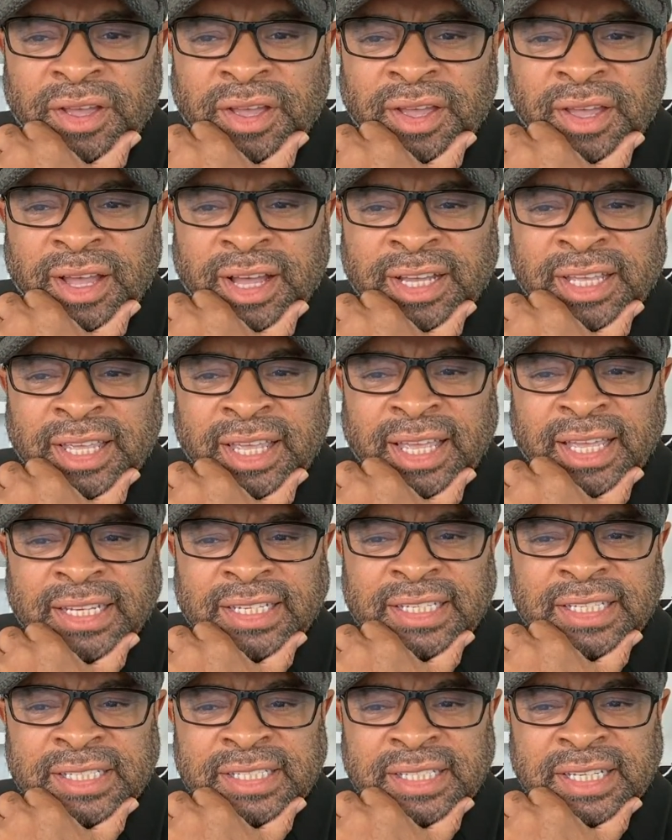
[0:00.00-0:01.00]
A key
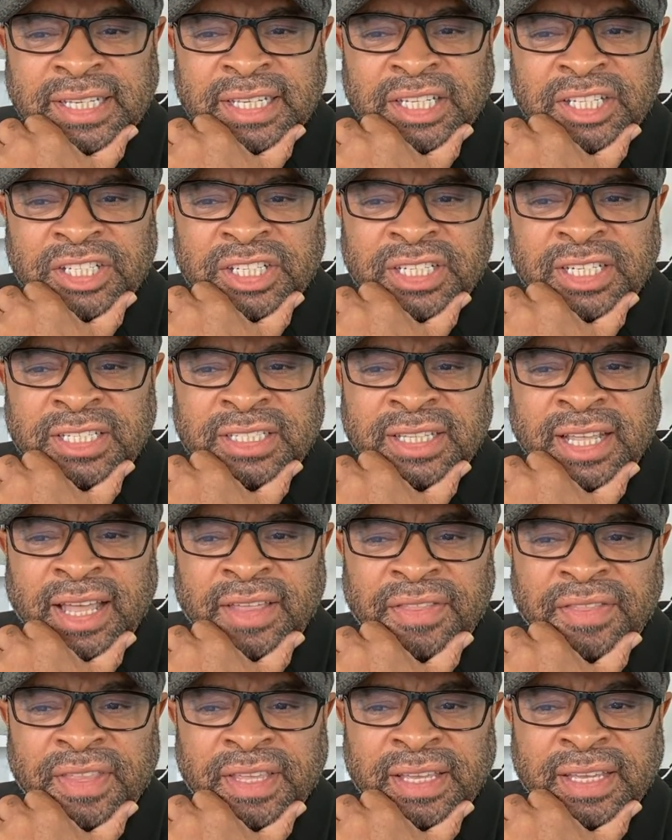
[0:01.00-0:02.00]
distinction is
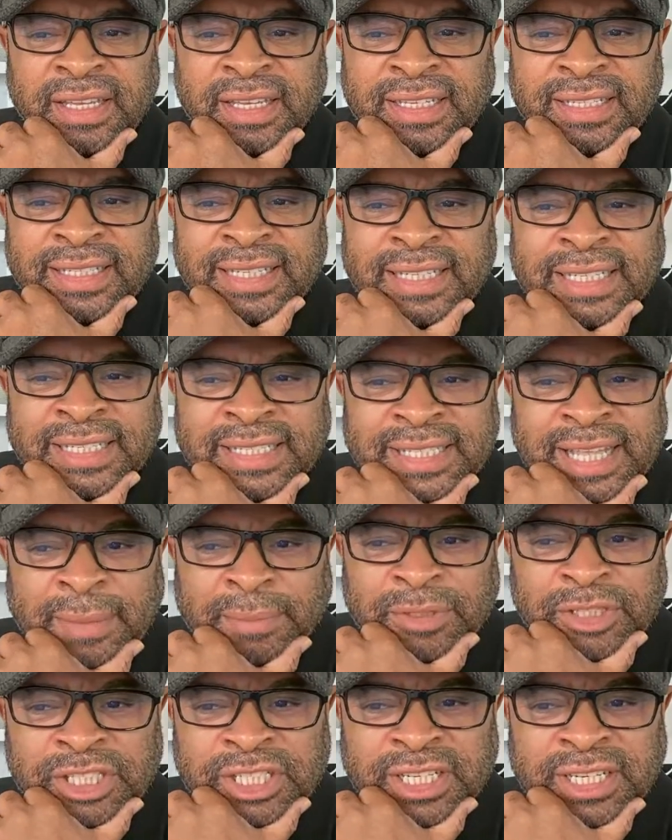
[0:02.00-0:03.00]
that the
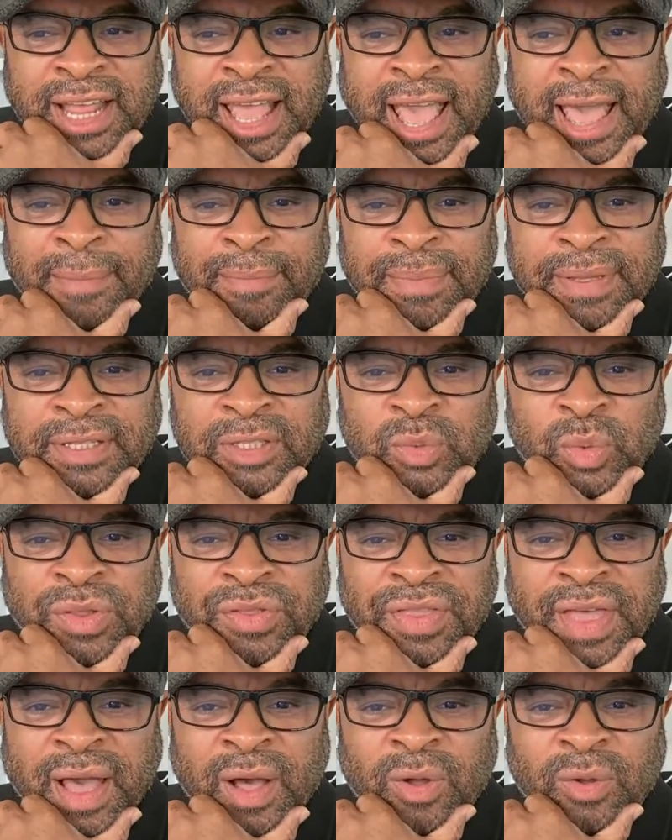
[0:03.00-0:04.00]
deception happens
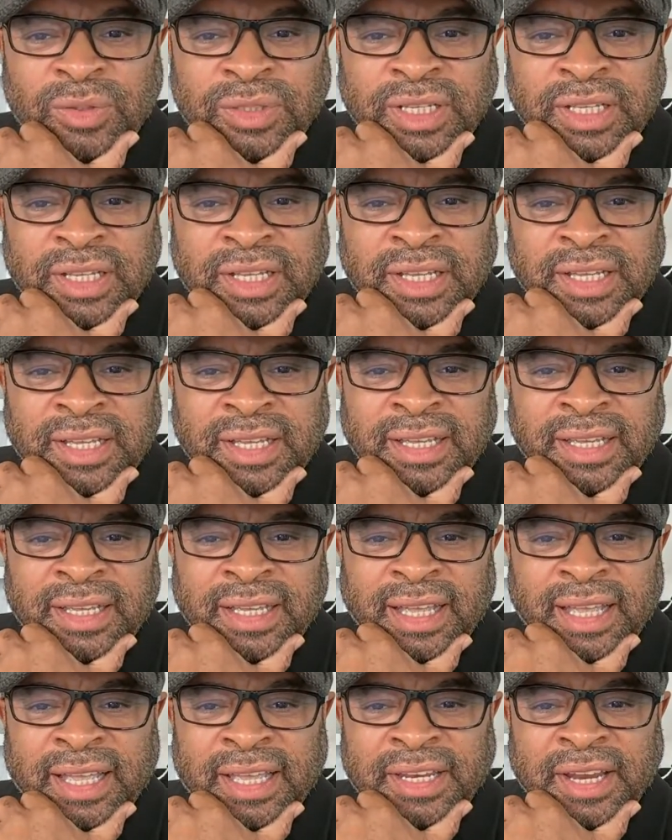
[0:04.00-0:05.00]
without
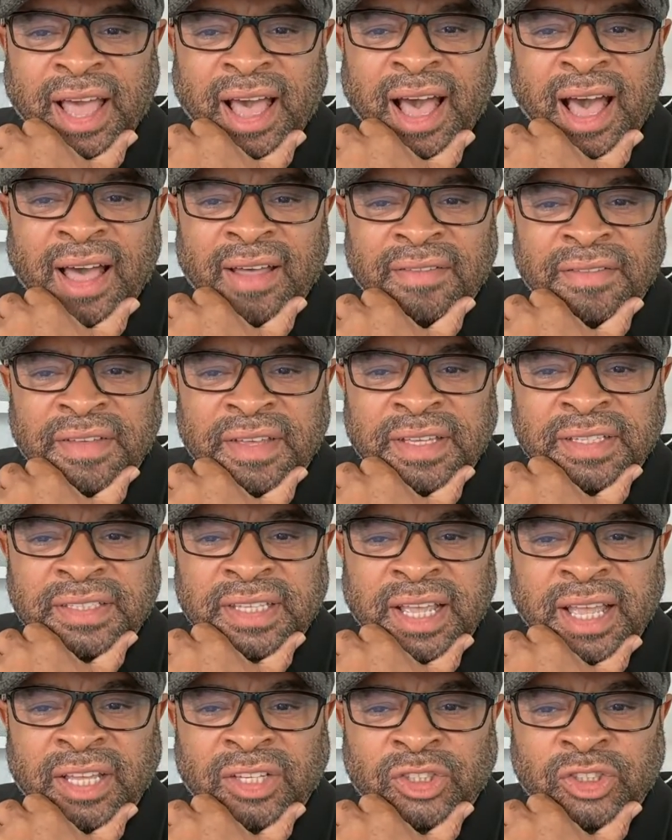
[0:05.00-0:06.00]
an
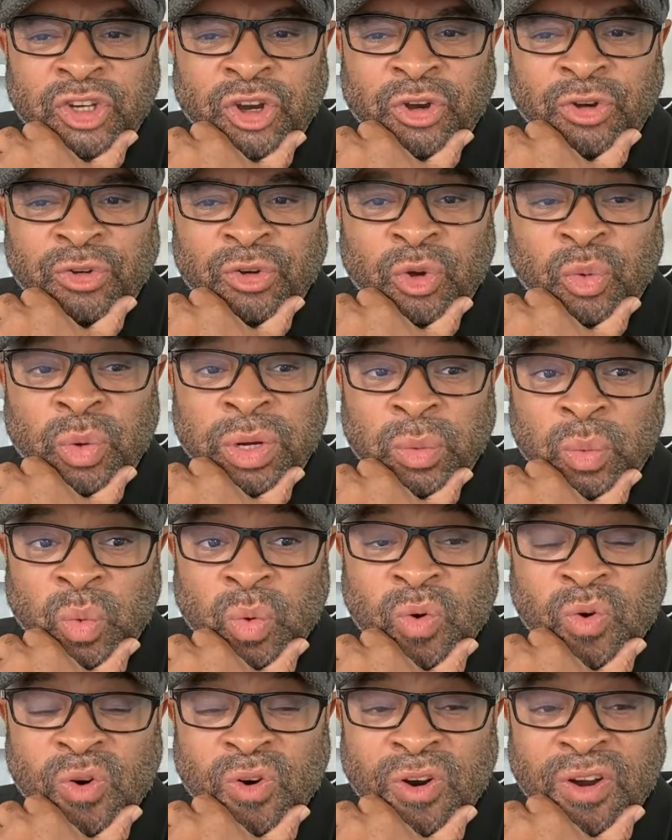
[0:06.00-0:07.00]
obvious external
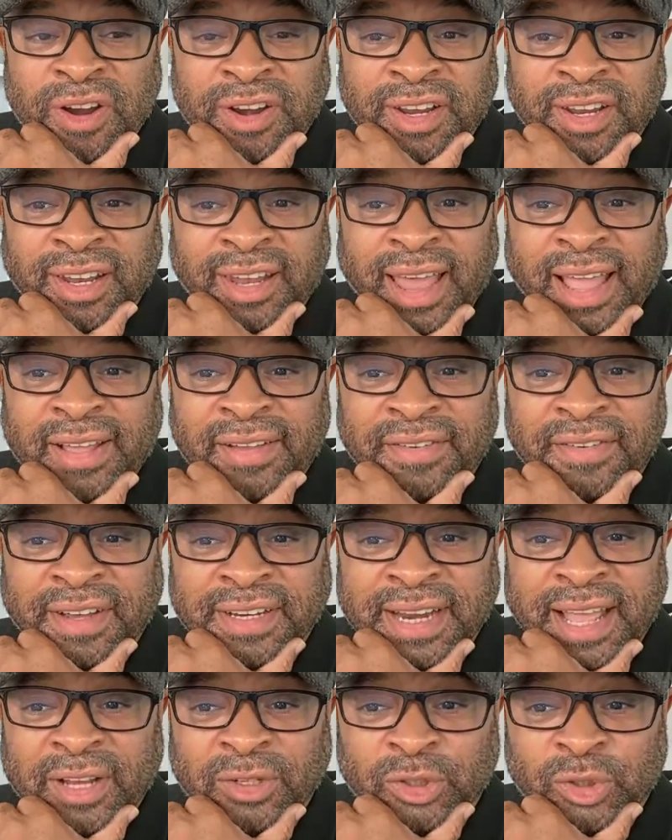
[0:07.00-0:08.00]
reward, like
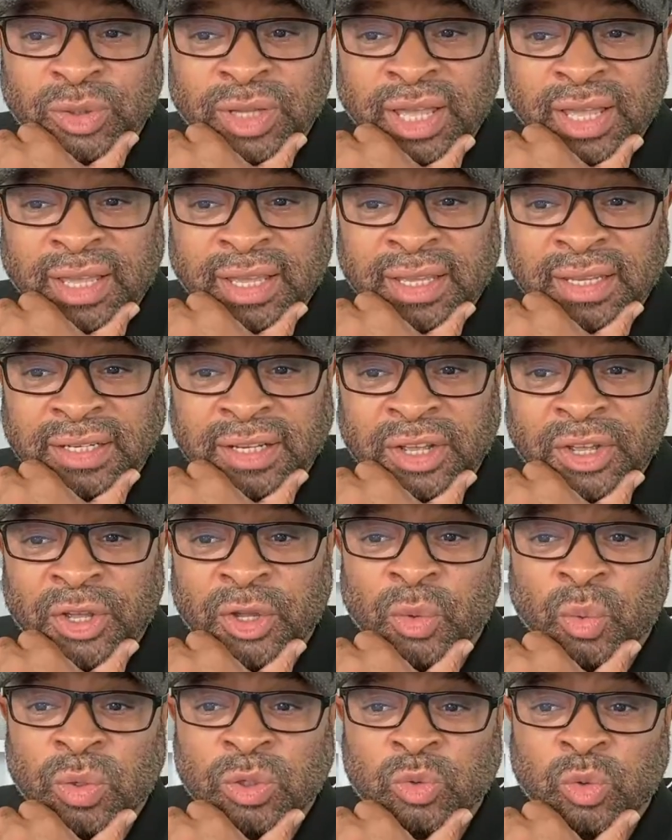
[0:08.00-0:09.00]
financial gain,
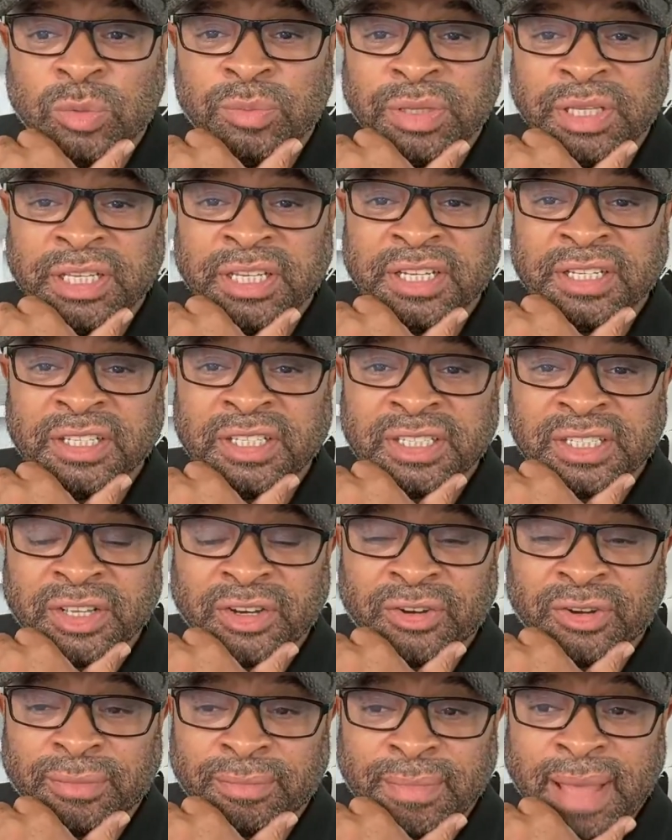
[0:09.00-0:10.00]
which would be
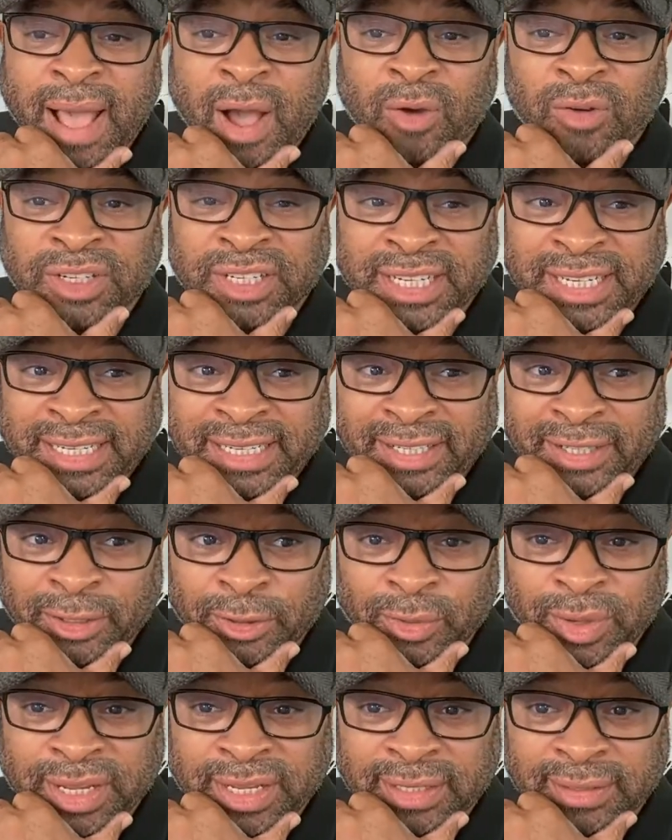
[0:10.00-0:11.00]
considered
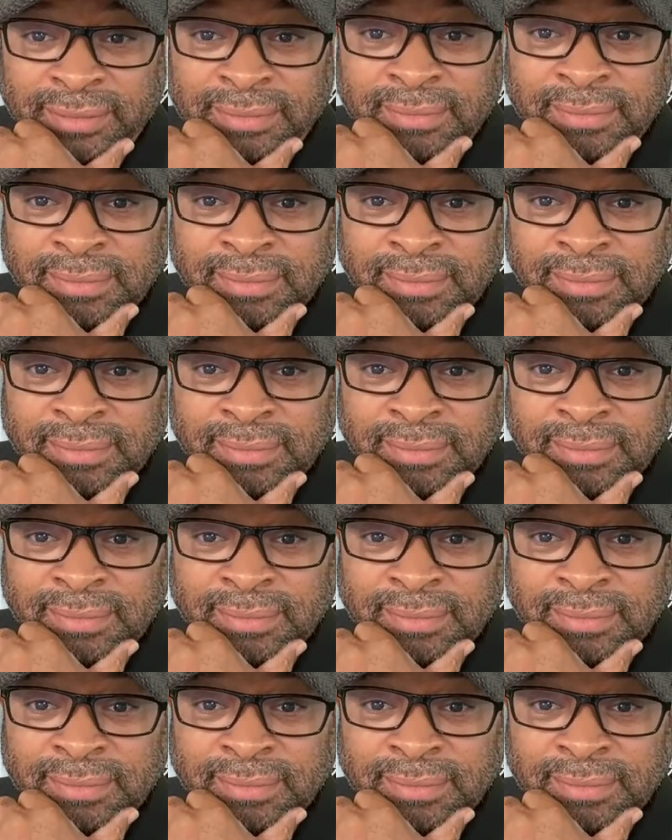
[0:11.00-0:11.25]
malingering.